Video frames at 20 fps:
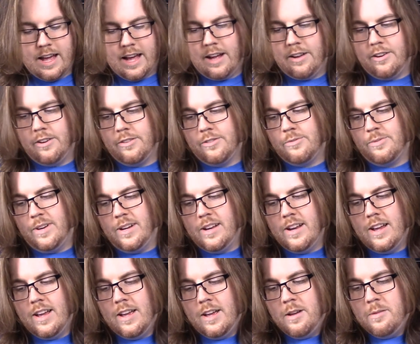I don't know, it's weird.
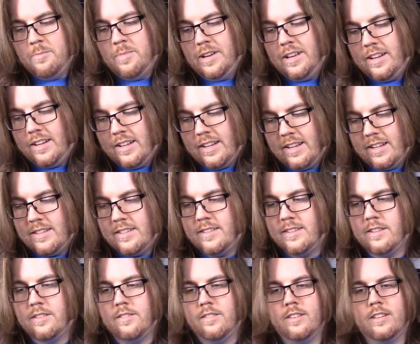But
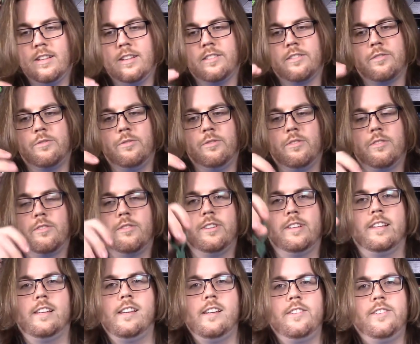still, that's cool. Of
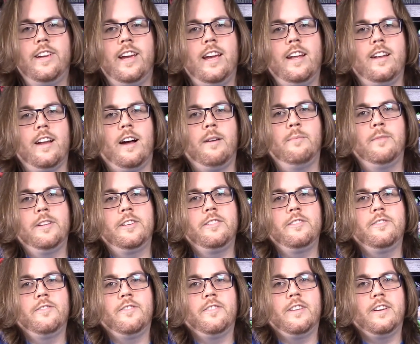course, keychain, not much
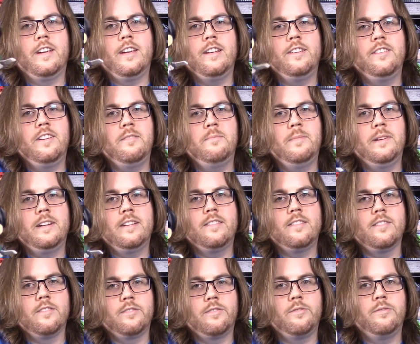use for a keychain, but it's
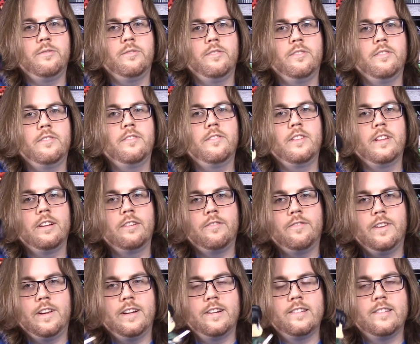still cool. Little
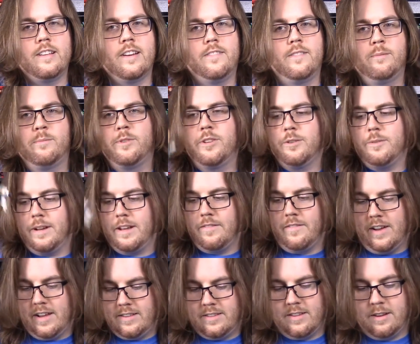figured stuff. I'm sure we can
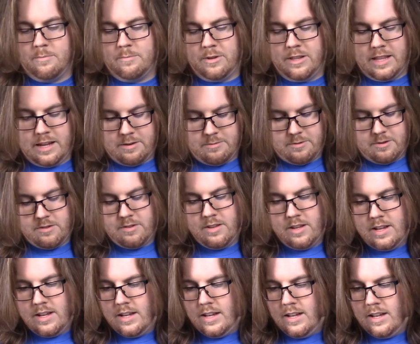find someone that will
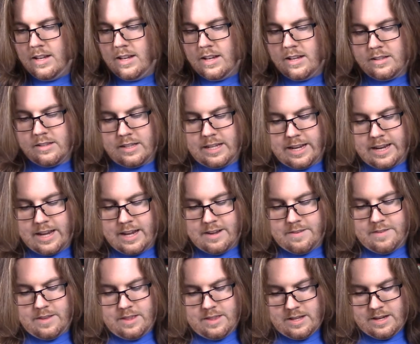like
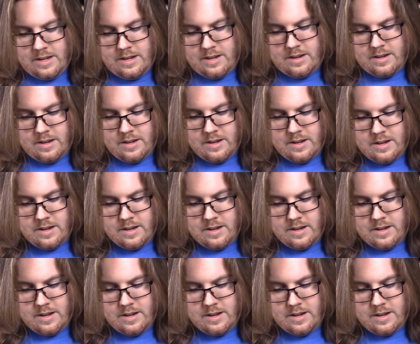having that.